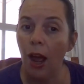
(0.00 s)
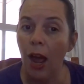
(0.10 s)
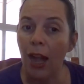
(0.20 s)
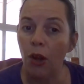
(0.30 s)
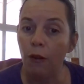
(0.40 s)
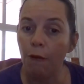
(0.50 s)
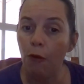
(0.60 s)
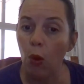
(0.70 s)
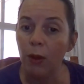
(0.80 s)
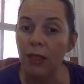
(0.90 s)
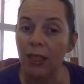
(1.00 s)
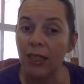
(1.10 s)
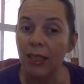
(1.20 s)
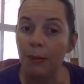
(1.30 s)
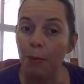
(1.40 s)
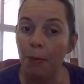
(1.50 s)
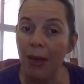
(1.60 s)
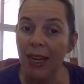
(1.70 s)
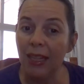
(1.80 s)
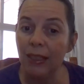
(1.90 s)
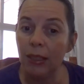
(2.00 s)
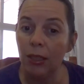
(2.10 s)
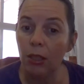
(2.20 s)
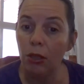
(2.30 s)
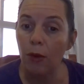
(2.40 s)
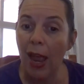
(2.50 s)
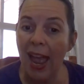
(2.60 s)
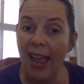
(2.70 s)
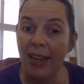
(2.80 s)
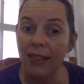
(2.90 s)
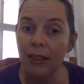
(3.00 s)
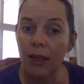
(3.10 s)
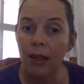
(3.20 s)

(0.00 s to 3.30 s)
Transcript: I look forward to speaking to you, and